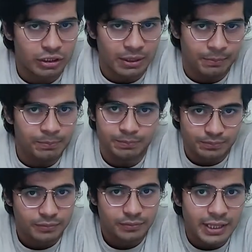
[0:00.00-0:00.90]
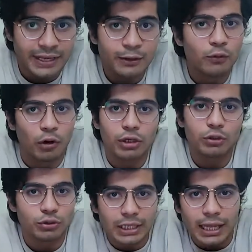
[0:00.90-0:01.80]
the thing you want
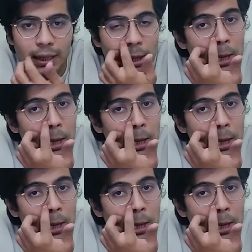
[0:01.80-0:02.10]
to sell.